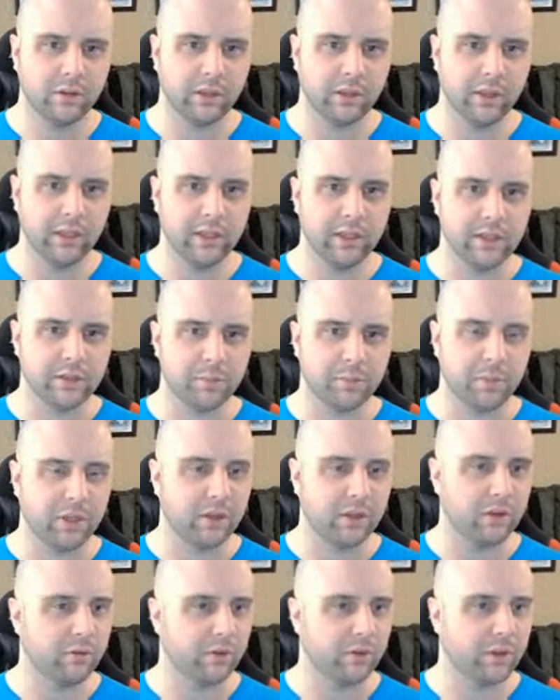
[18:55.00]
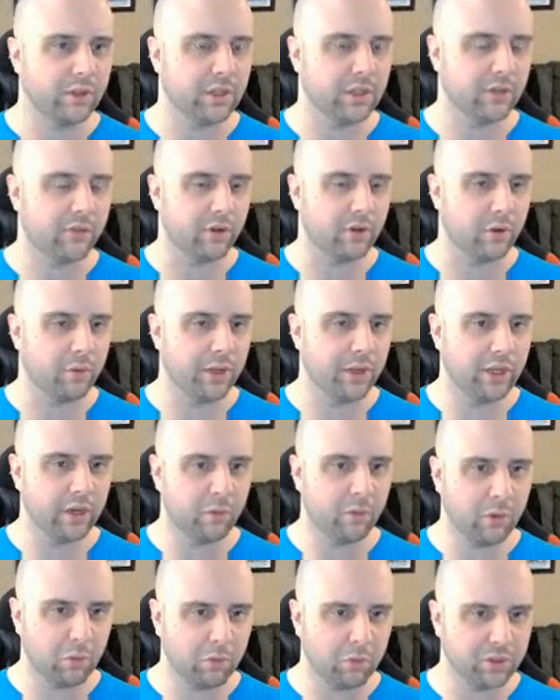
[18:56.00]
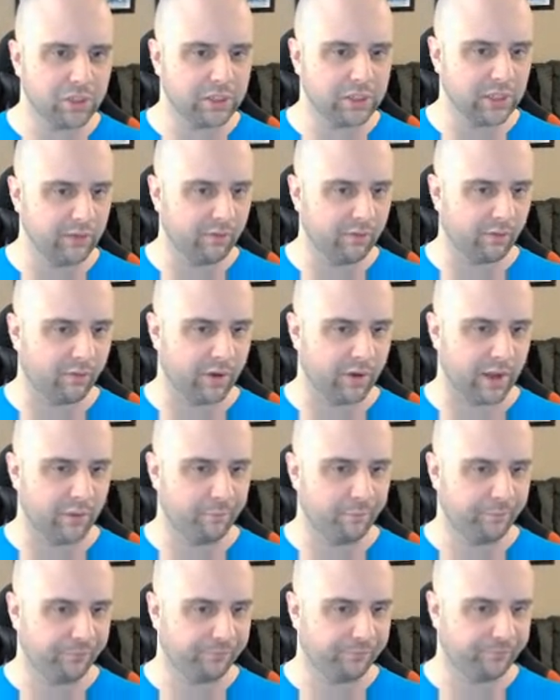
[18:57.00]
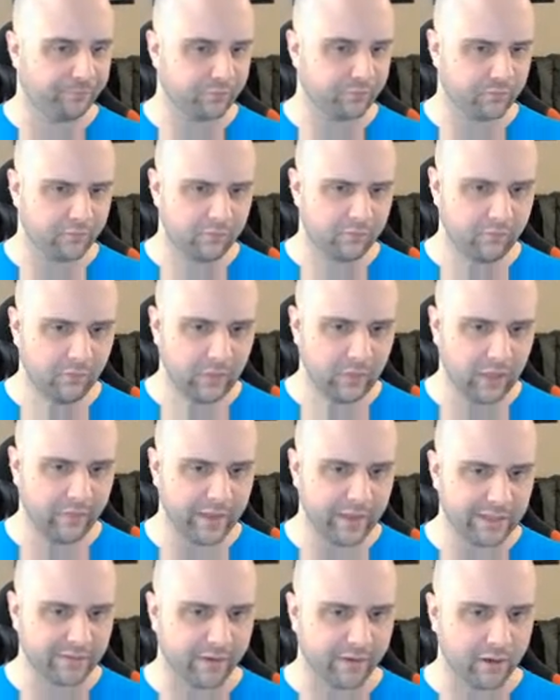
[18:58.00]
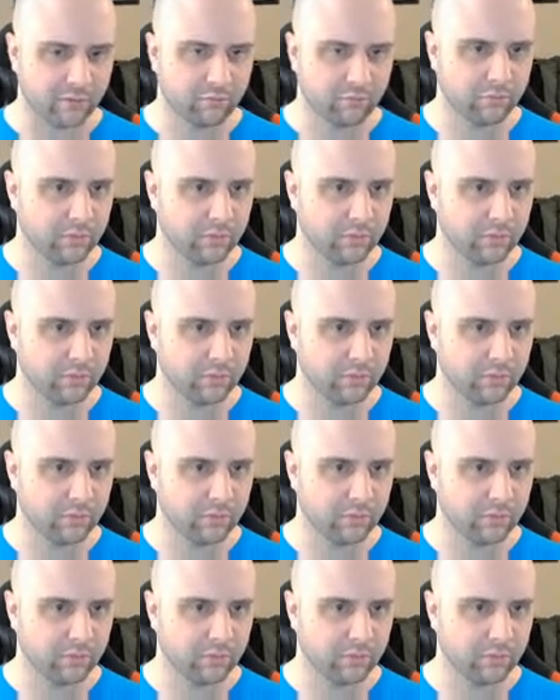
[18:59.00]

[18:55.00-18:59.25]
It is being really difficult. Well, you know what? We'll just leave it for now. That's fine.